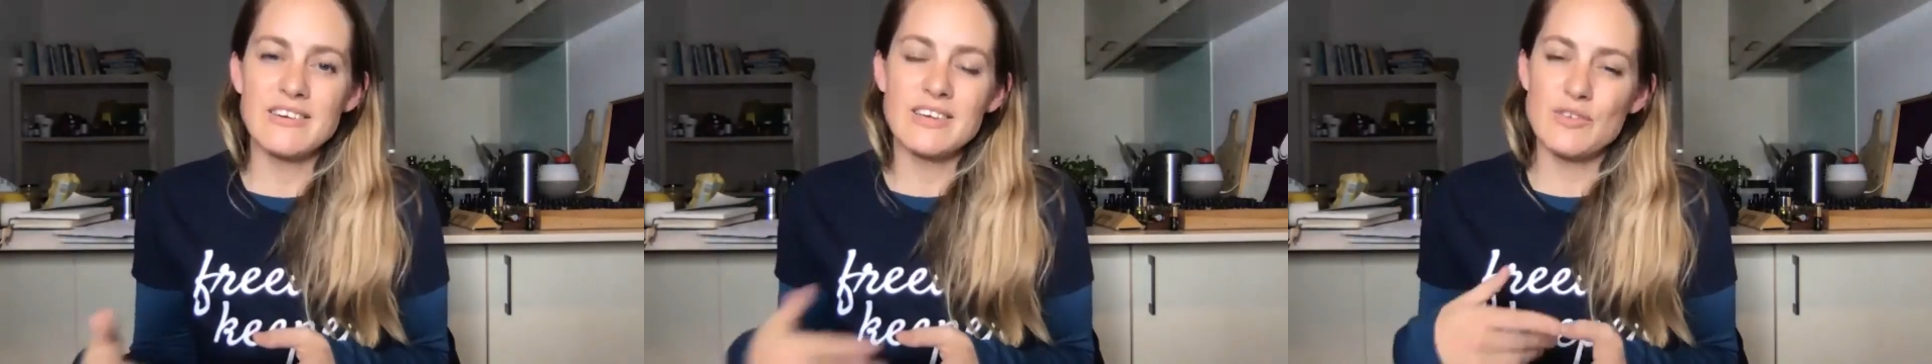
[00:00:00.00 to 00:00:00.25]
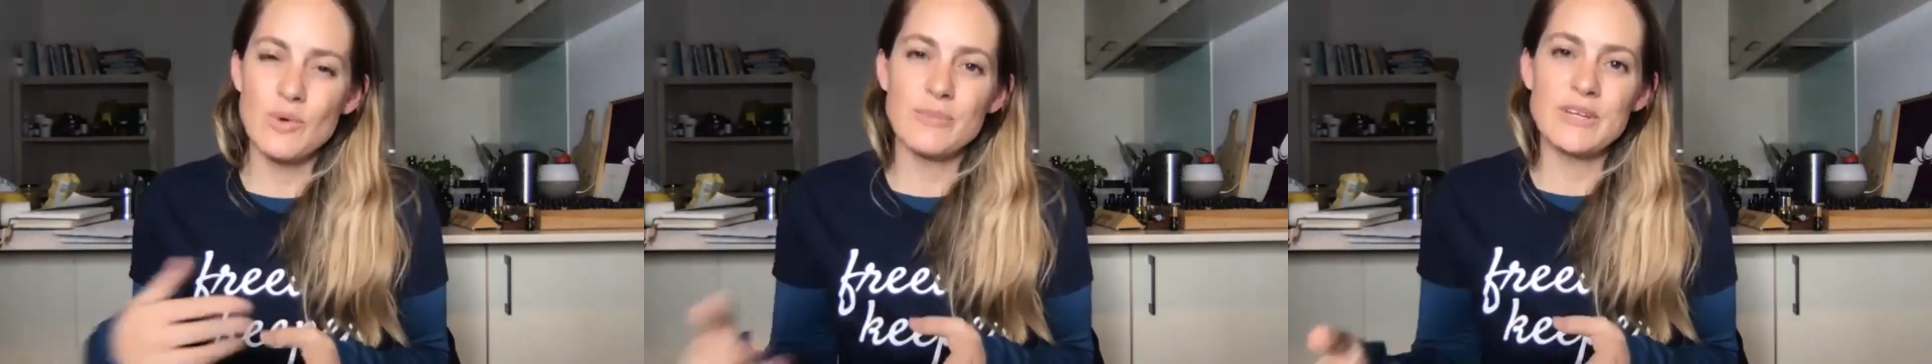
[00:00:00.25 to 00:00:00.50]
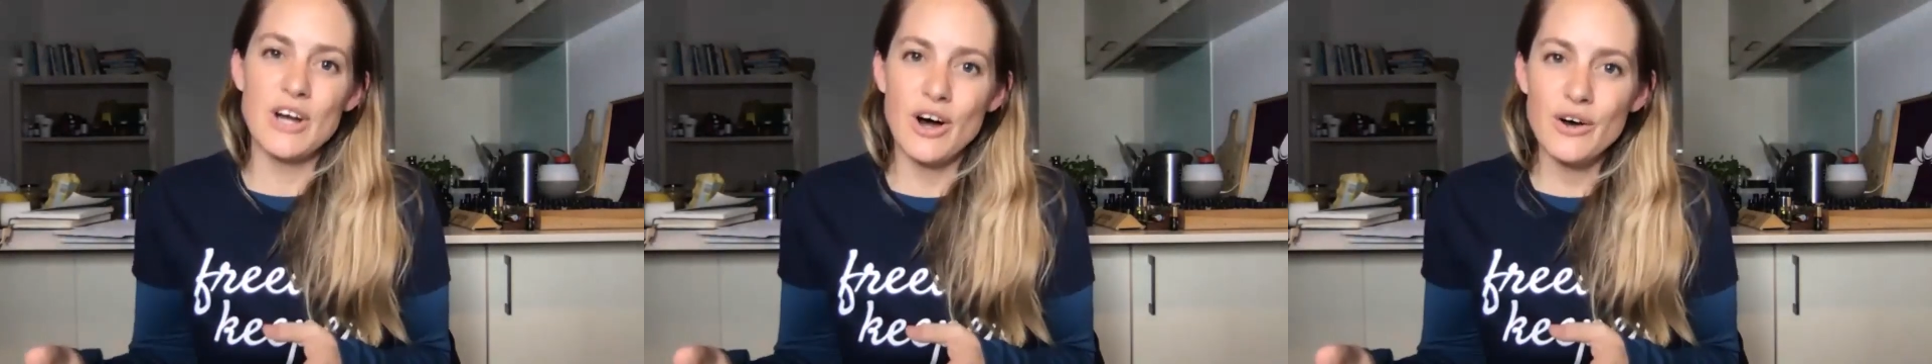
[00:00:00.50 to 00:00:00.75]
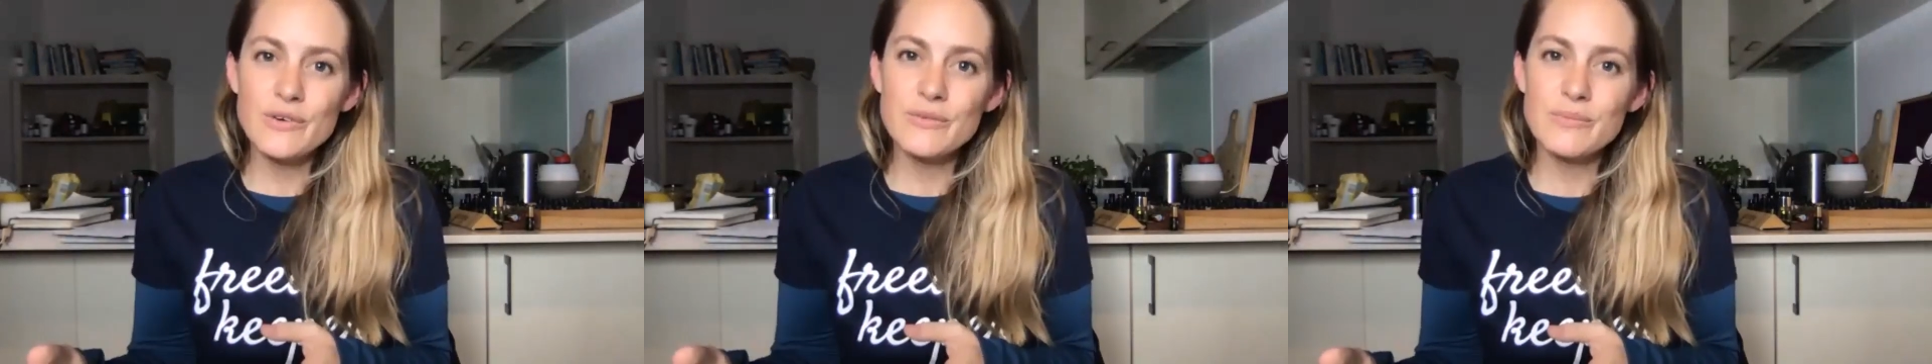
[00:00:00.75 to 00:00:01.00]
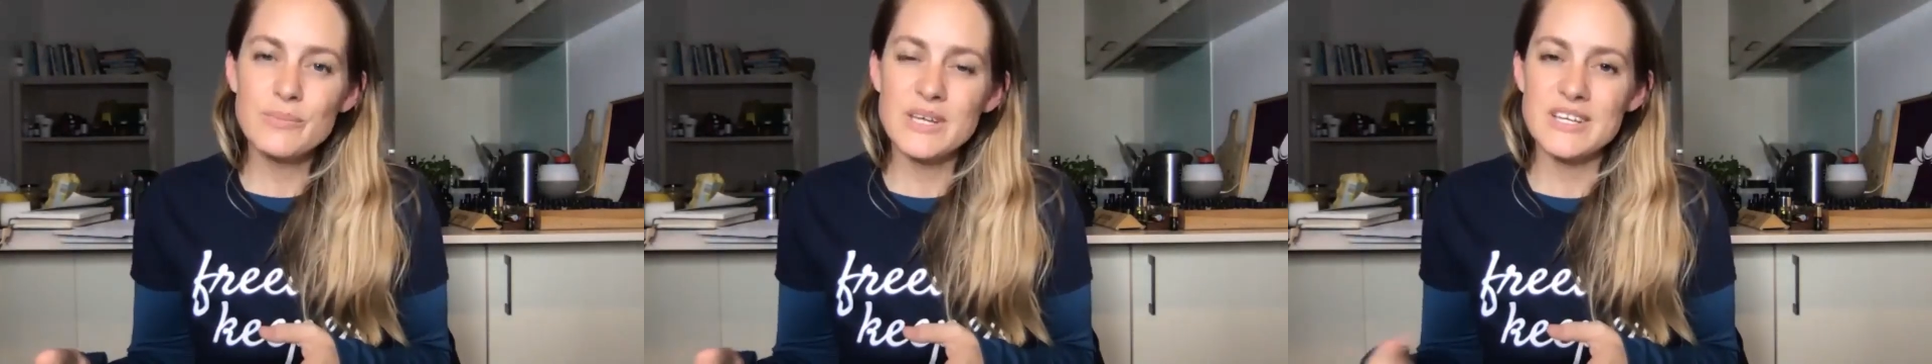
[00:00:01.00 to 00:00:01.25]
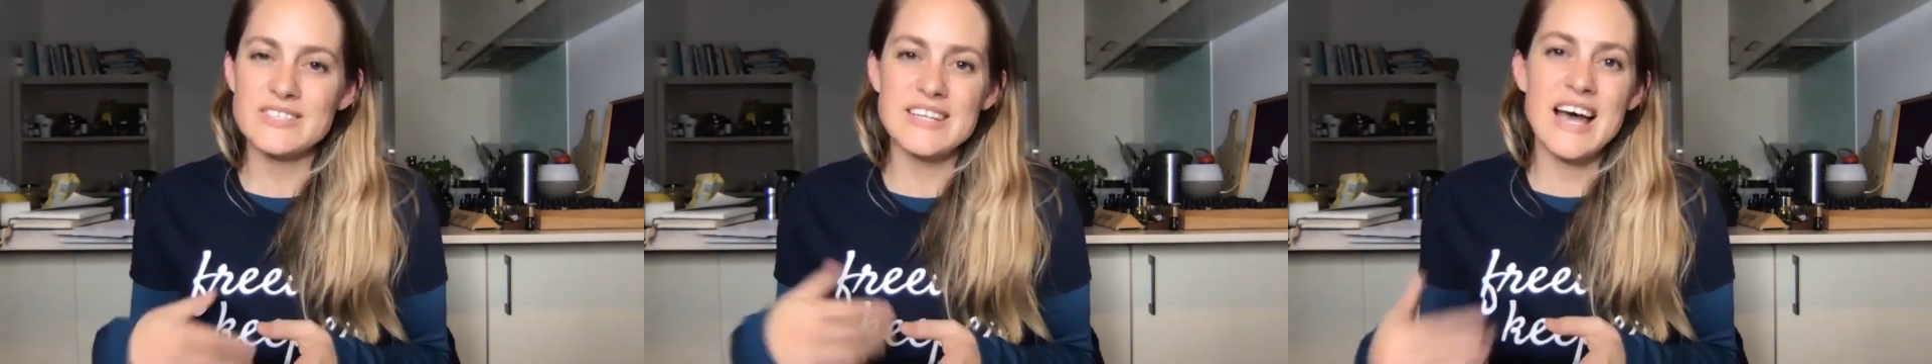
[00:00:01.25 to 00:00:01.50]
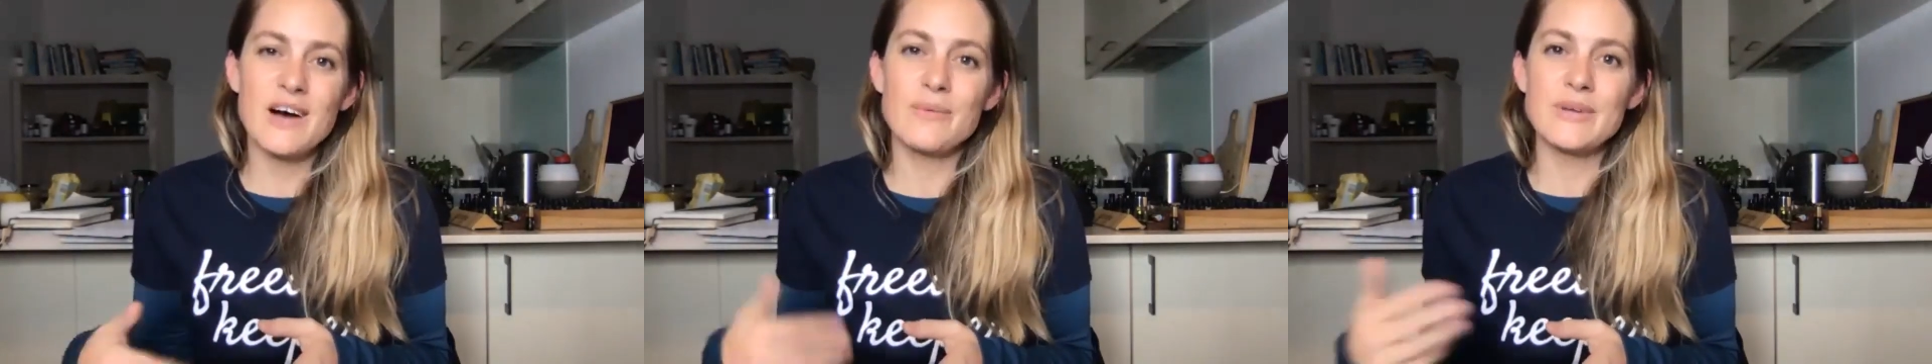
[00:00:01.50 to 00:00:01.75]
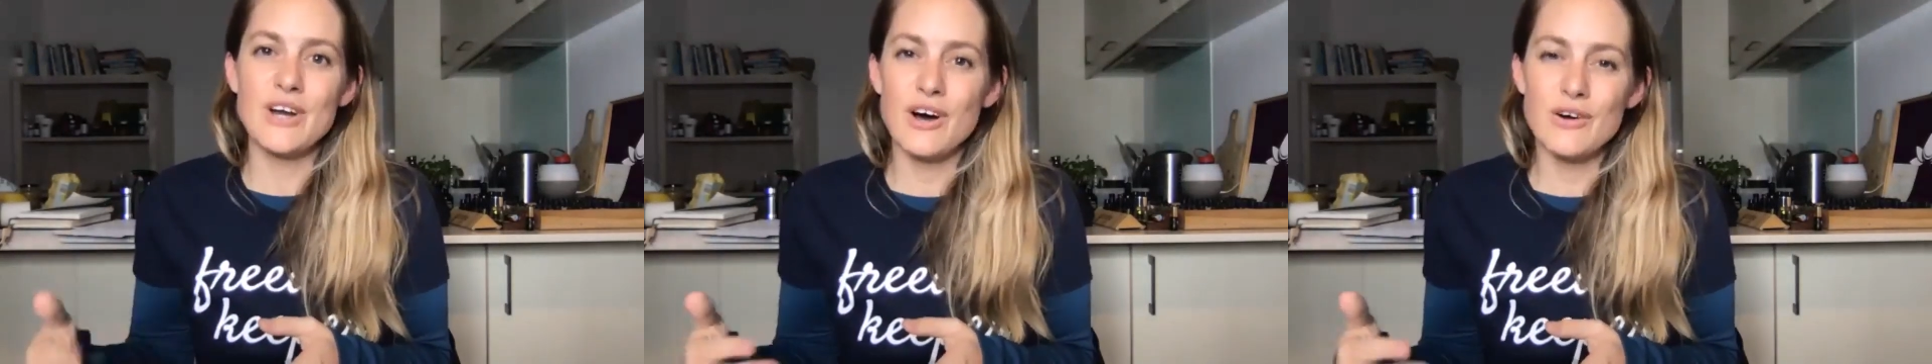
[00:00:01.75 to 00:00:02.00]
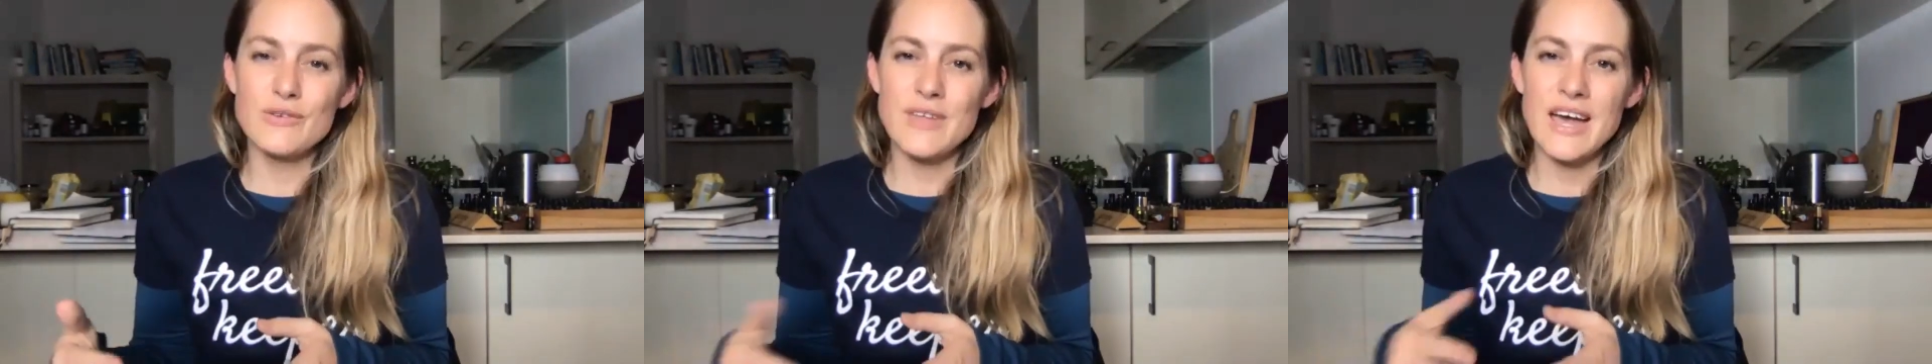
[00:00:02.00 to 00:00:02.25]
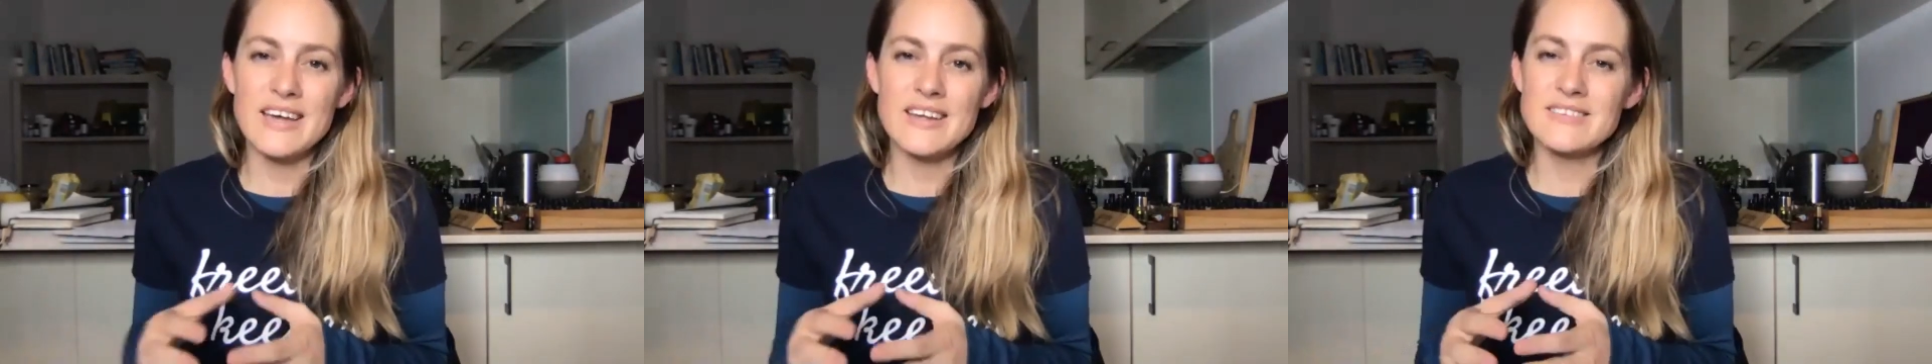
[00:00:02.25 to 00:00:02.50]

given what we know, because now we know that